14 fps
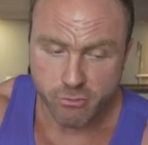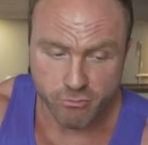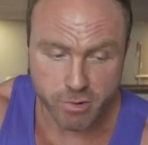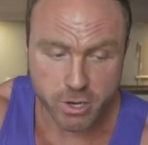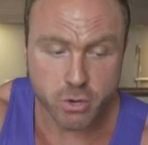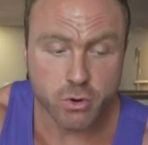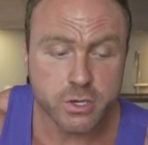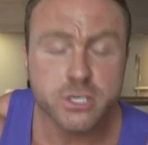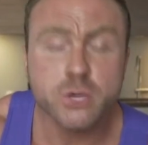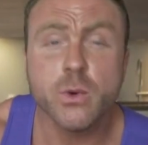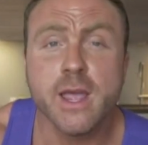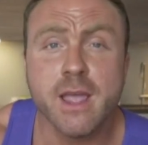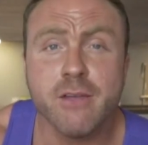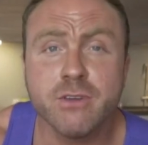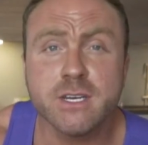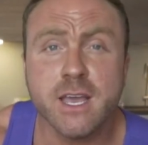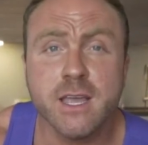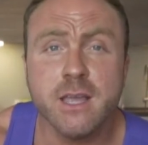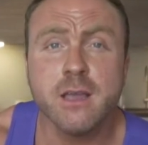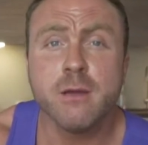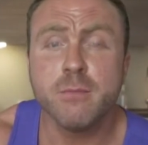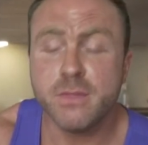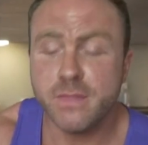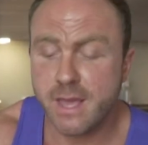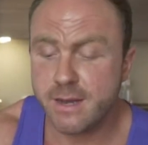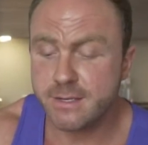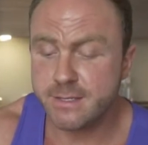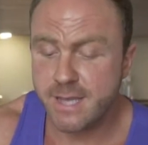record your weight every day, but
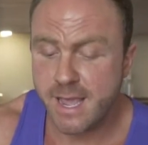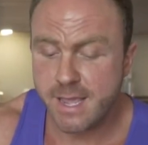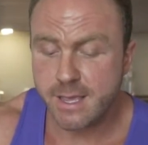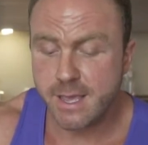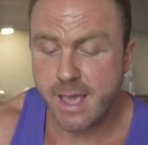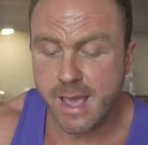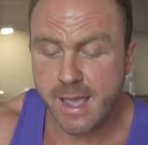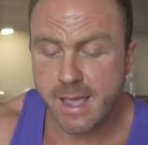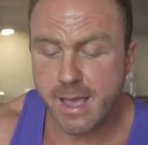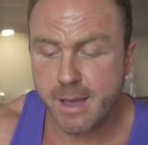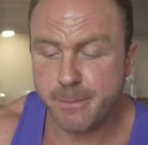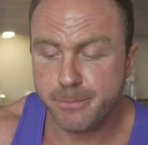then take a